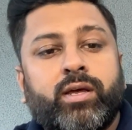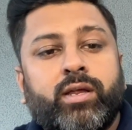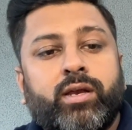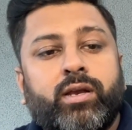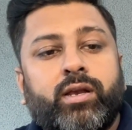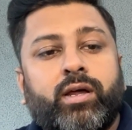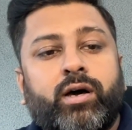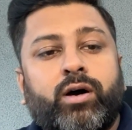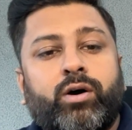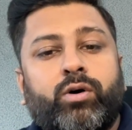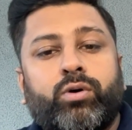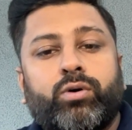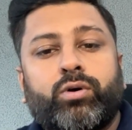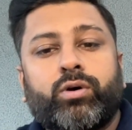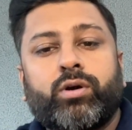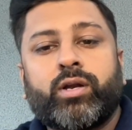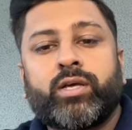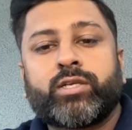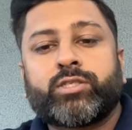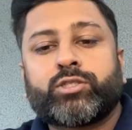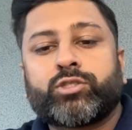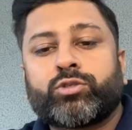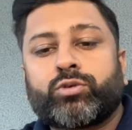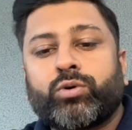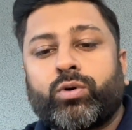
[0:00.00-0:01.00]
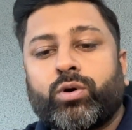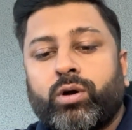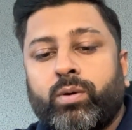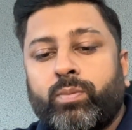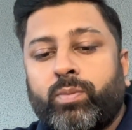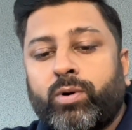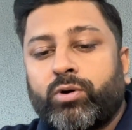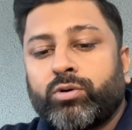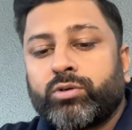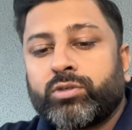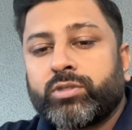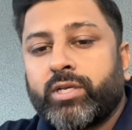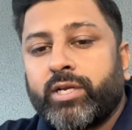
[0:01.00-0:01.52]
Now let's talk
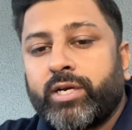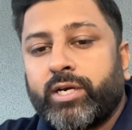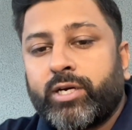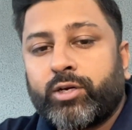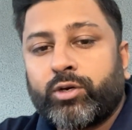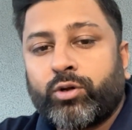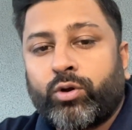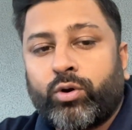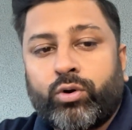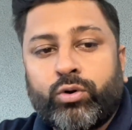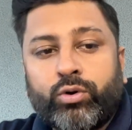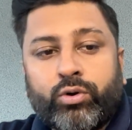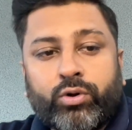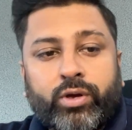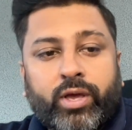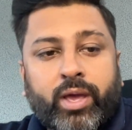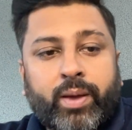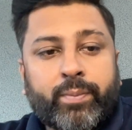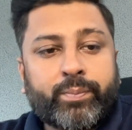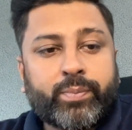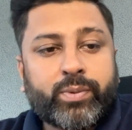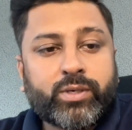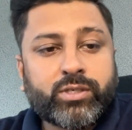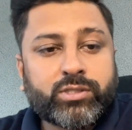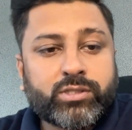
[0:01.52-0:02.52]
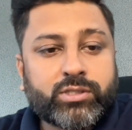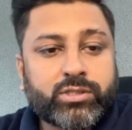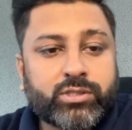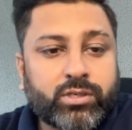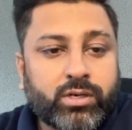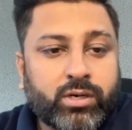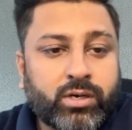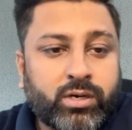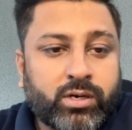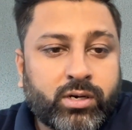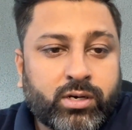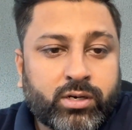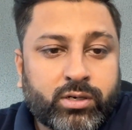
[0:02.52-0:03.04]
about the Toronto campus.
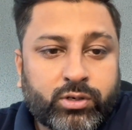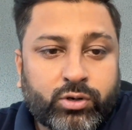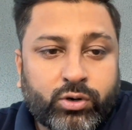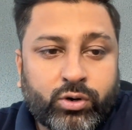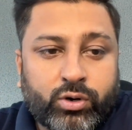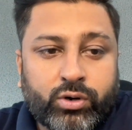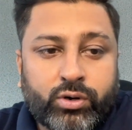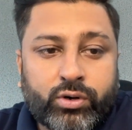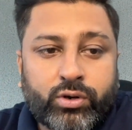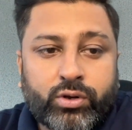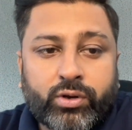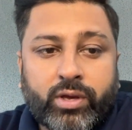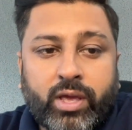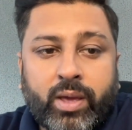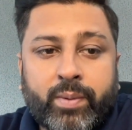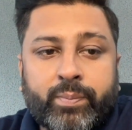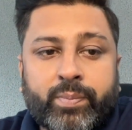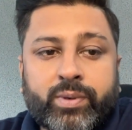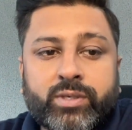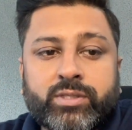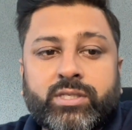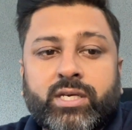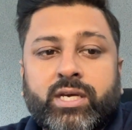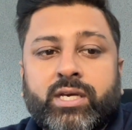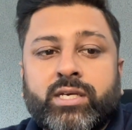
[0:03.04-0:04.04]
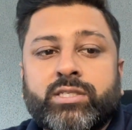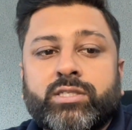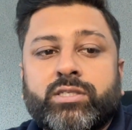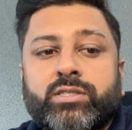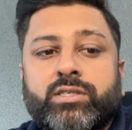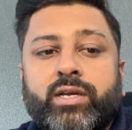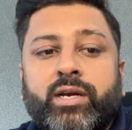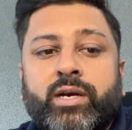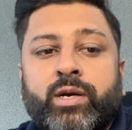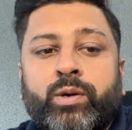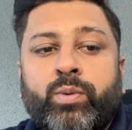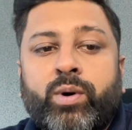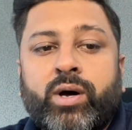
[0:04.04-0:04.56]
Toronto campus has
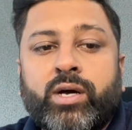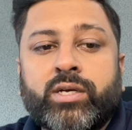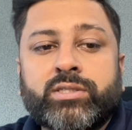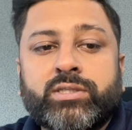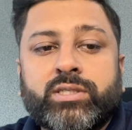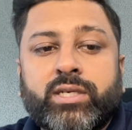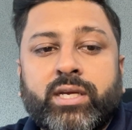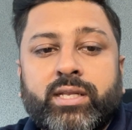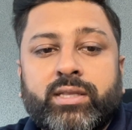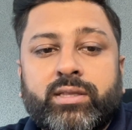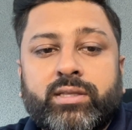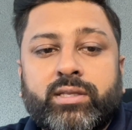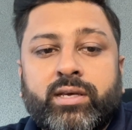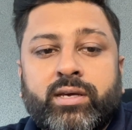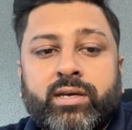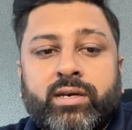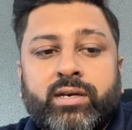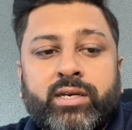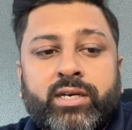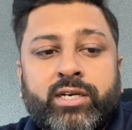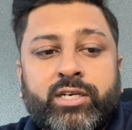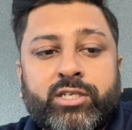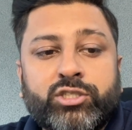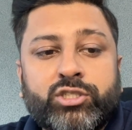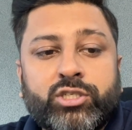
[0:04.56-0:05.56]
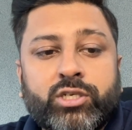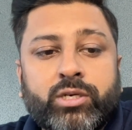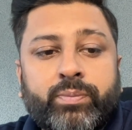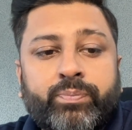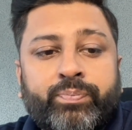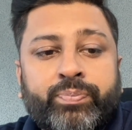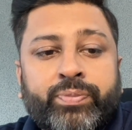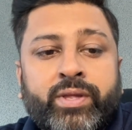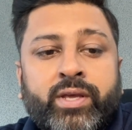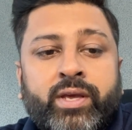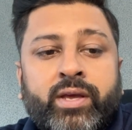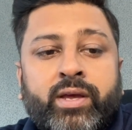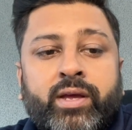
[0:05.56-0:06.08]
Advanced Healthcare
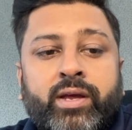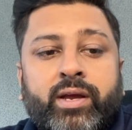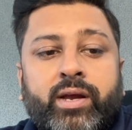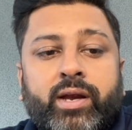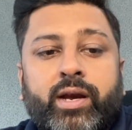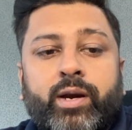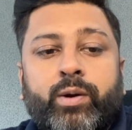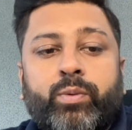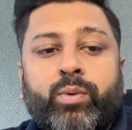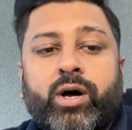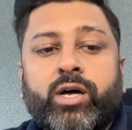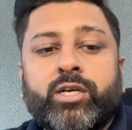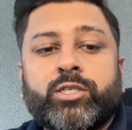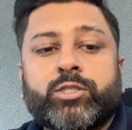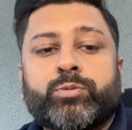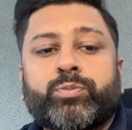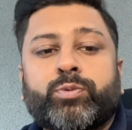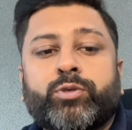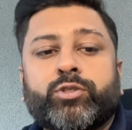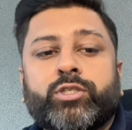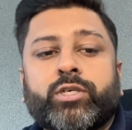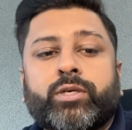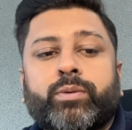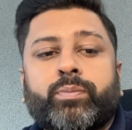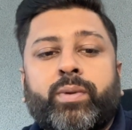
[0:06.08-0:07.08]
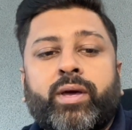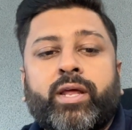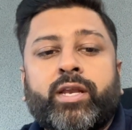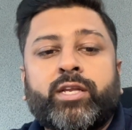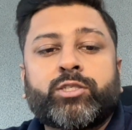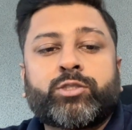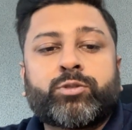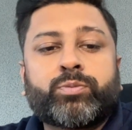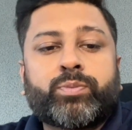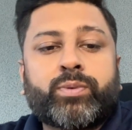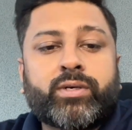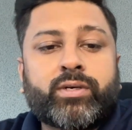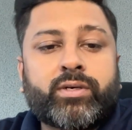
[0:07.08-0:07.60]
Leadership, Advanced Project
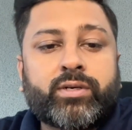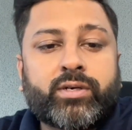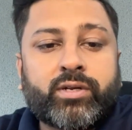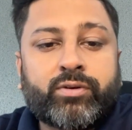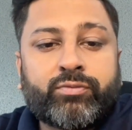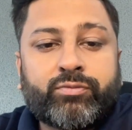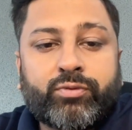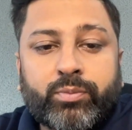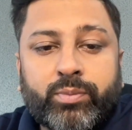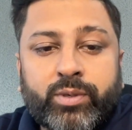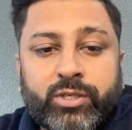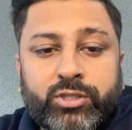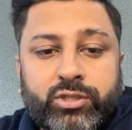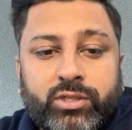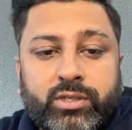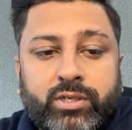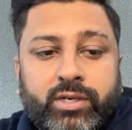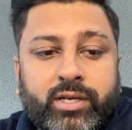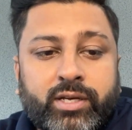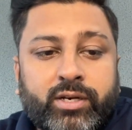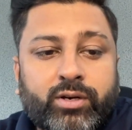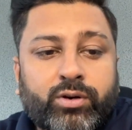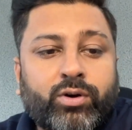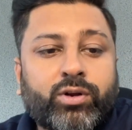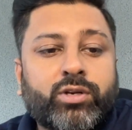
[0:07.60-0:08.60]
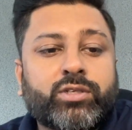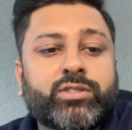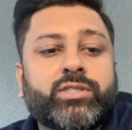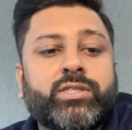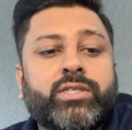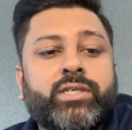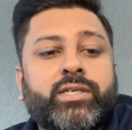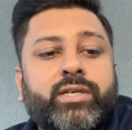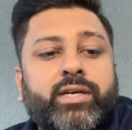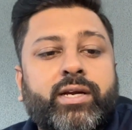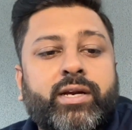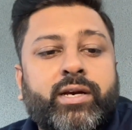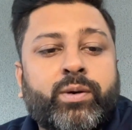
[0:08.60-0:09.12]
Management Information
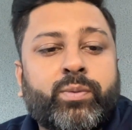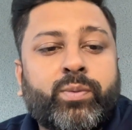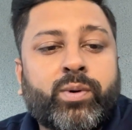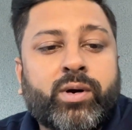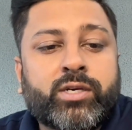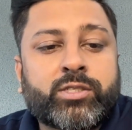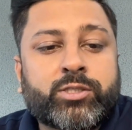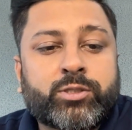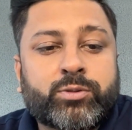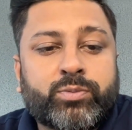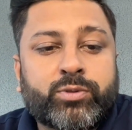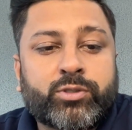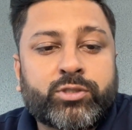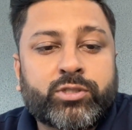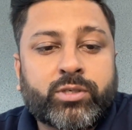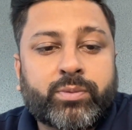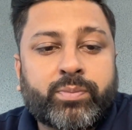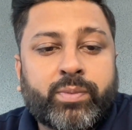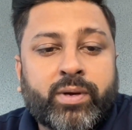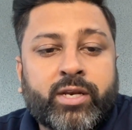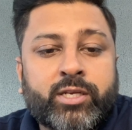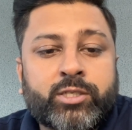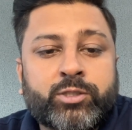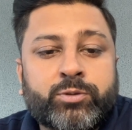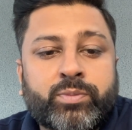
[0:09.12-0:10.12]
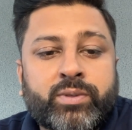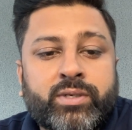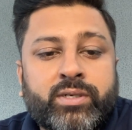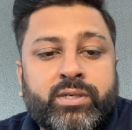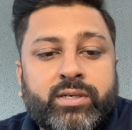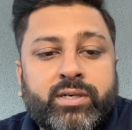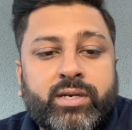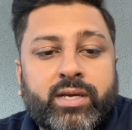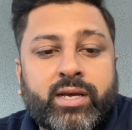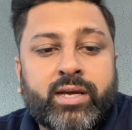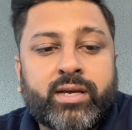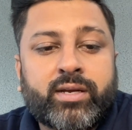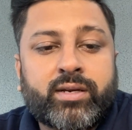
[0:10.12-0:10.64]
Technology, Advanced Project
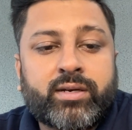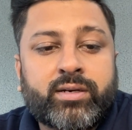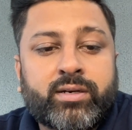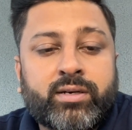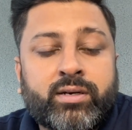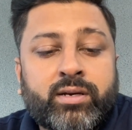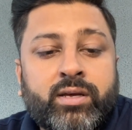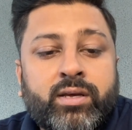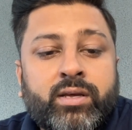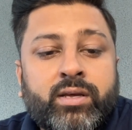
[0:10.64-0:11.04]
Management and